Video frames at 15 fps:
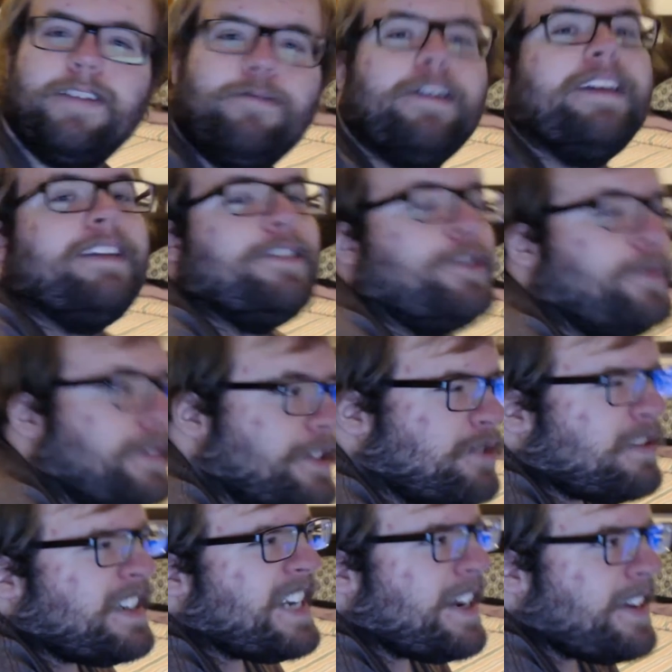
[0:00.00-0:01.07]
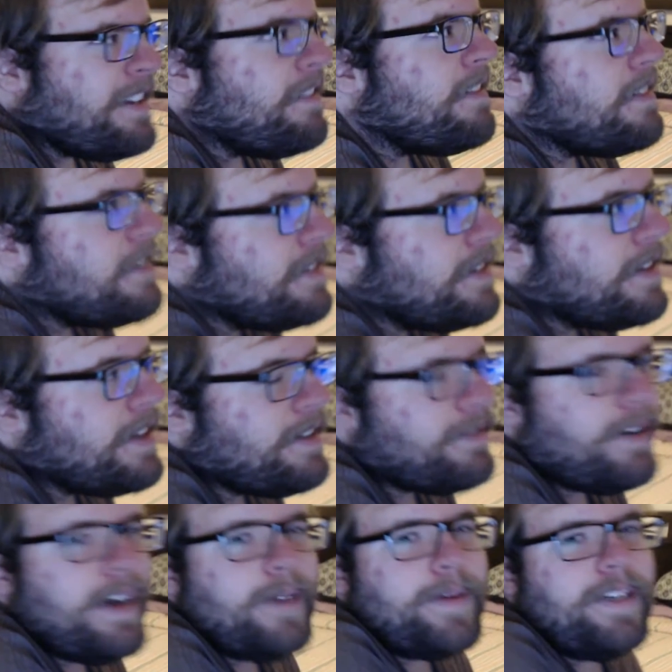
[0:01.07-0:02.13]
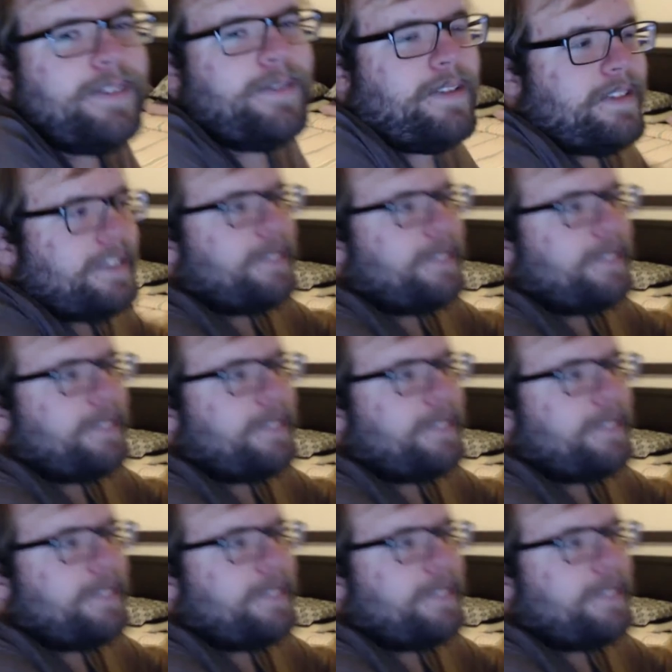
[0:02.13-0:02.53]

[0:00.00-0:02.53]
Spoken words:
and get right into it. It's right down here. I don't know how I'm going to do